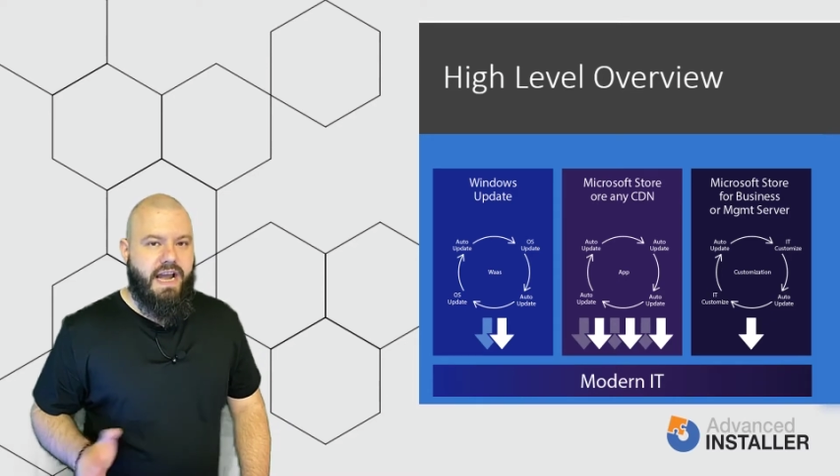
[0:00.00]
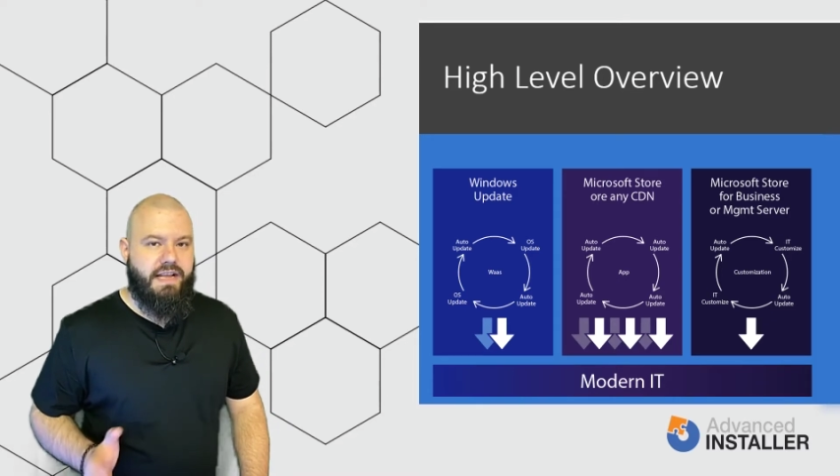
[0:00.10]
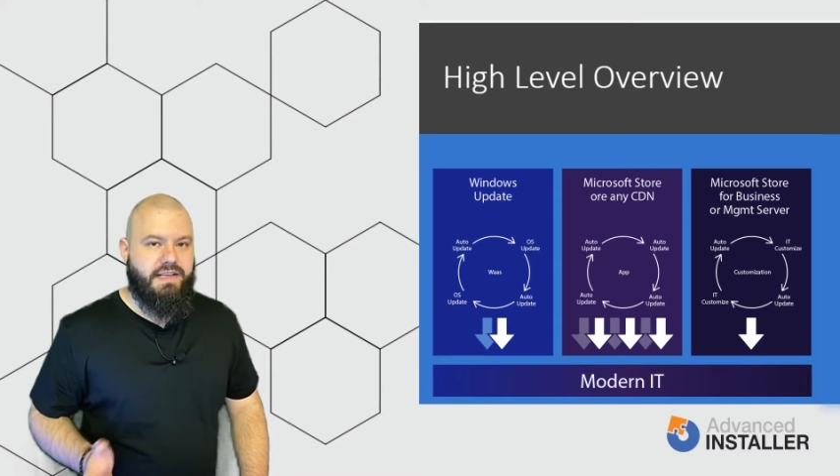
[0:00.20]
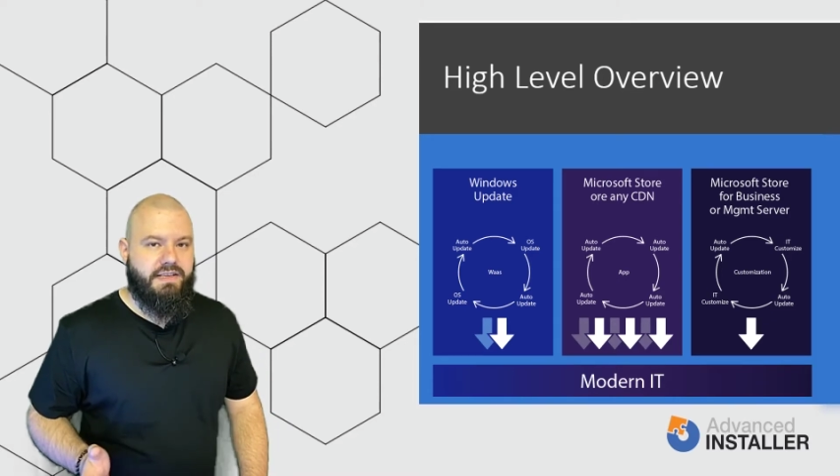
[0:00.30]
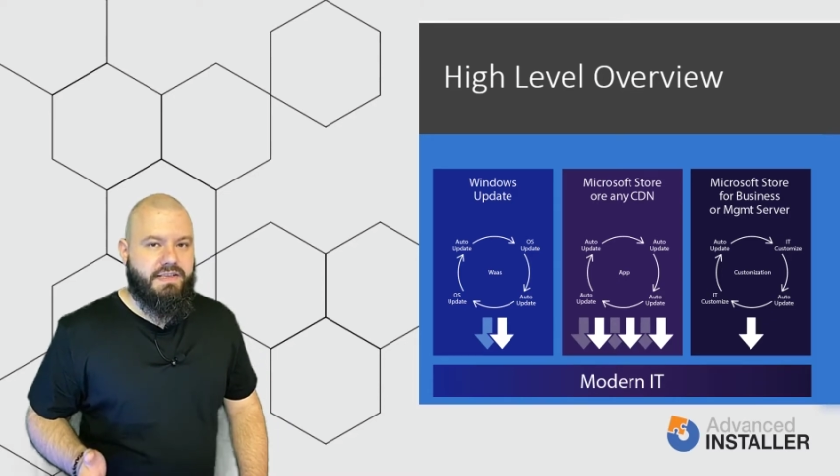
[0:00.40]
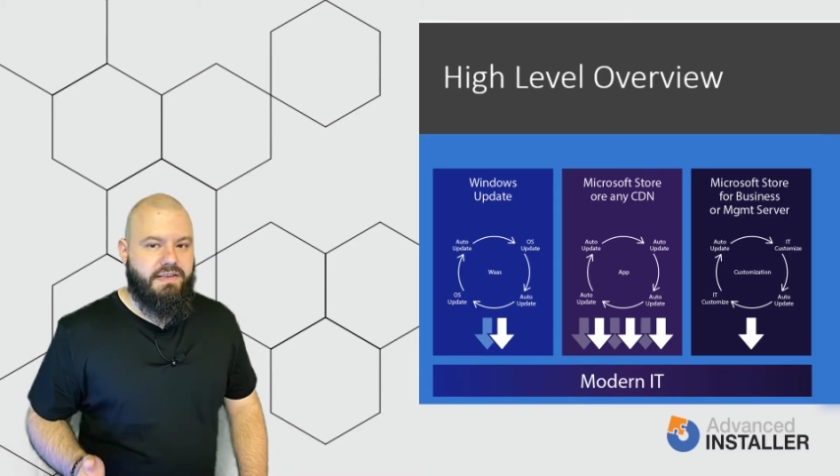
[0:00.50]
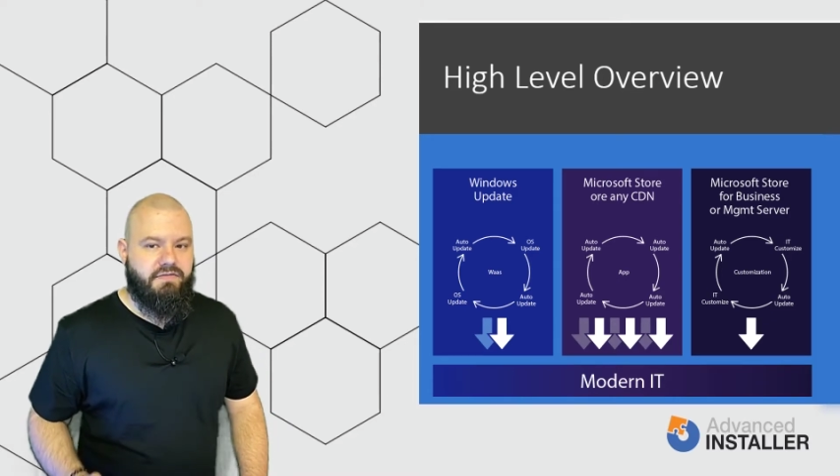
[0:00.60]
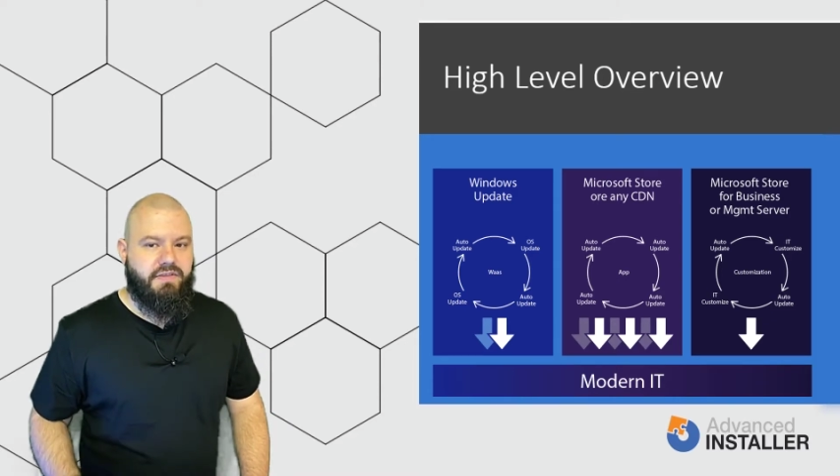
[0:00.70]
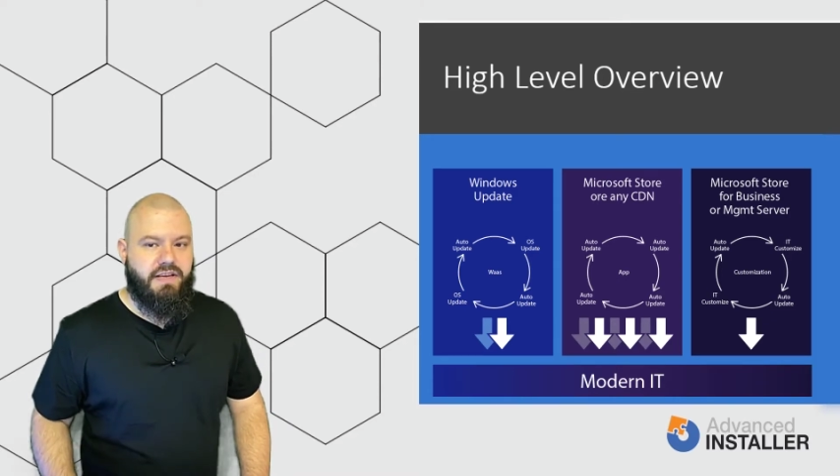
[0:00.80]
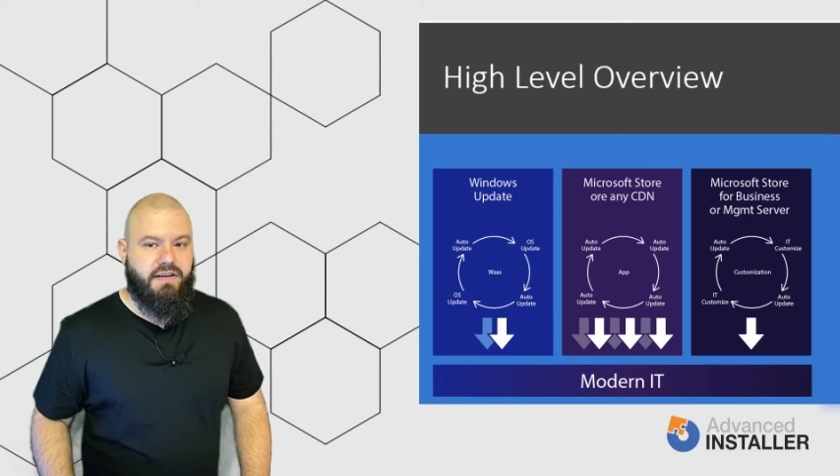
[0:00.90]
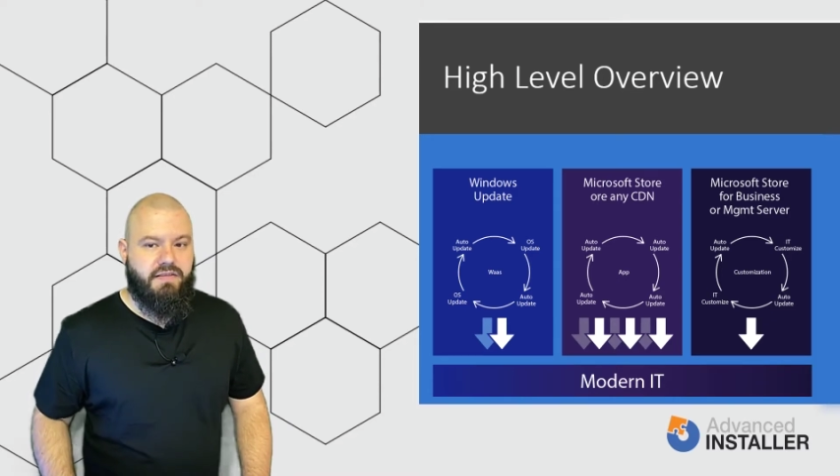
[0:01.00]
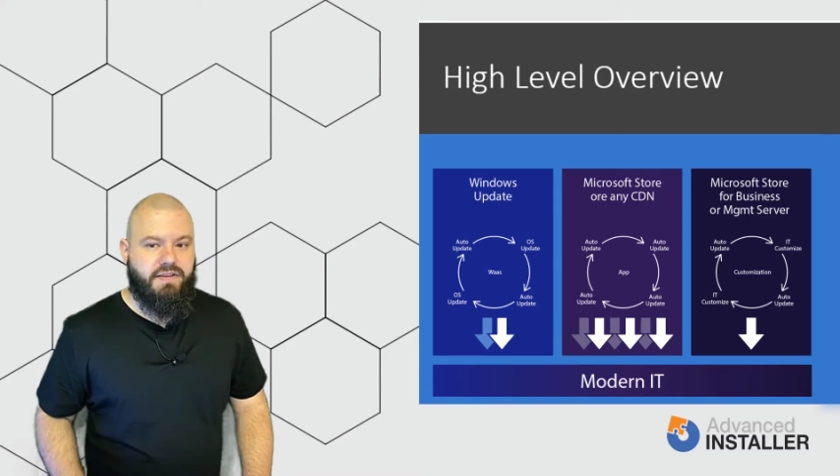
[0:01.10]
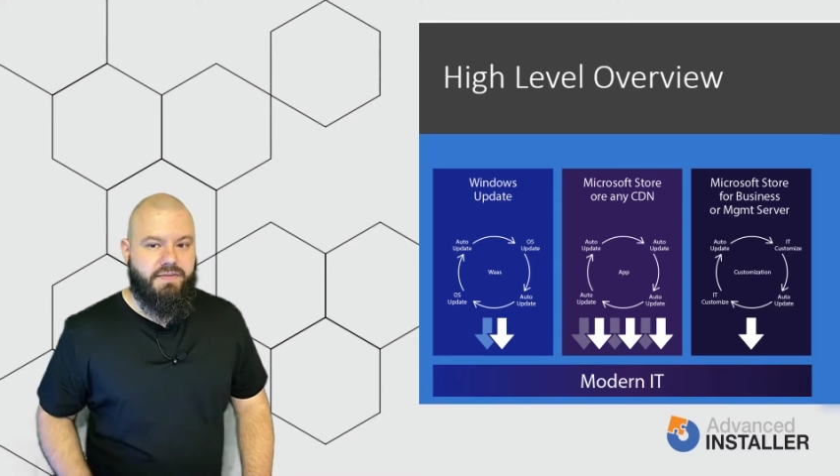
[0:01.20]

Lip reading: add-ins, if you think of it.